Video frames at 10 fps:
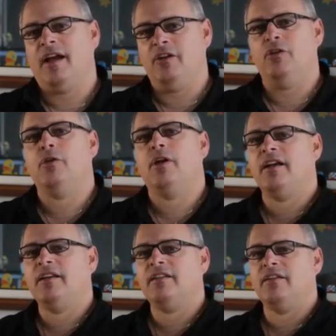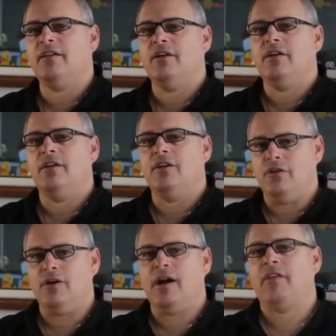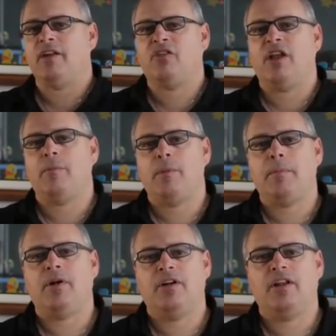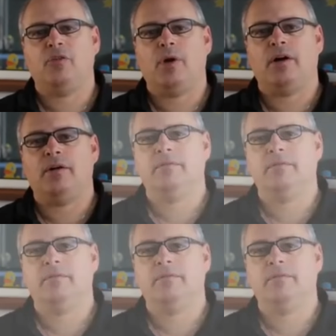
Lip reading: And you guys, you'll have that same ability as well.